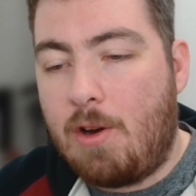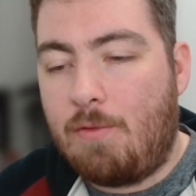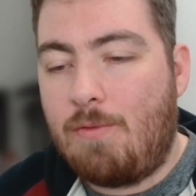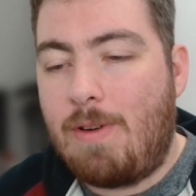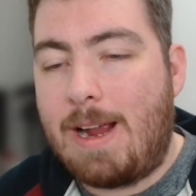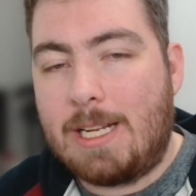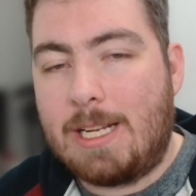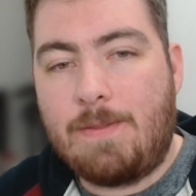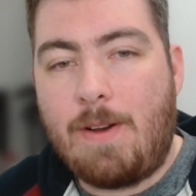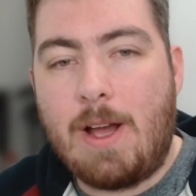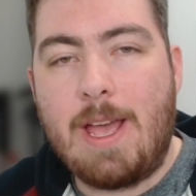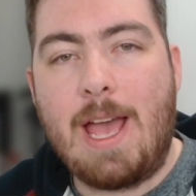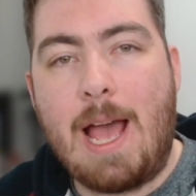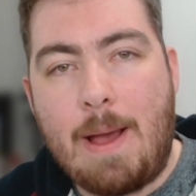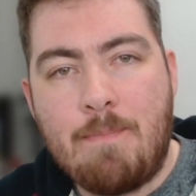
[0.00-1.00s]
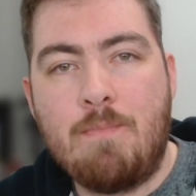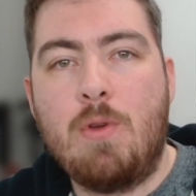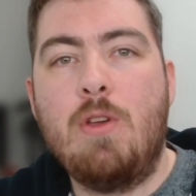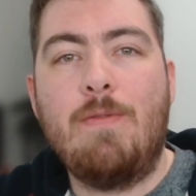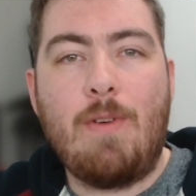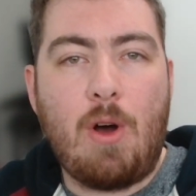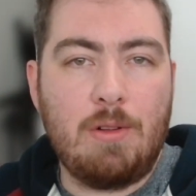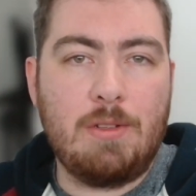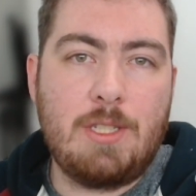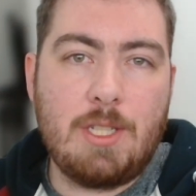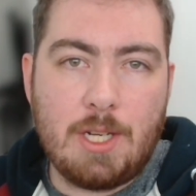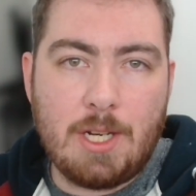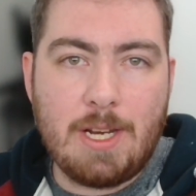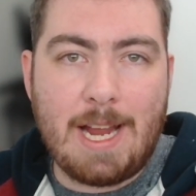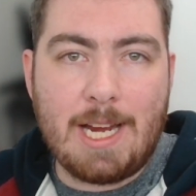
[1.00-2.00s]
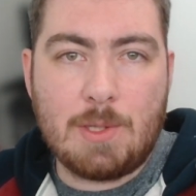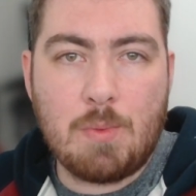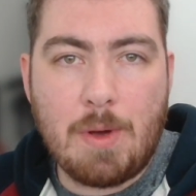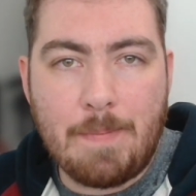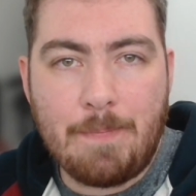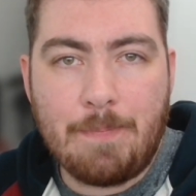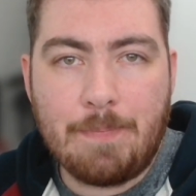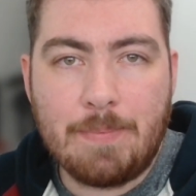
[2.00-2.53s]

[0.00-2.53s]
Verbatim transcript: rectify it, and move on to the next one.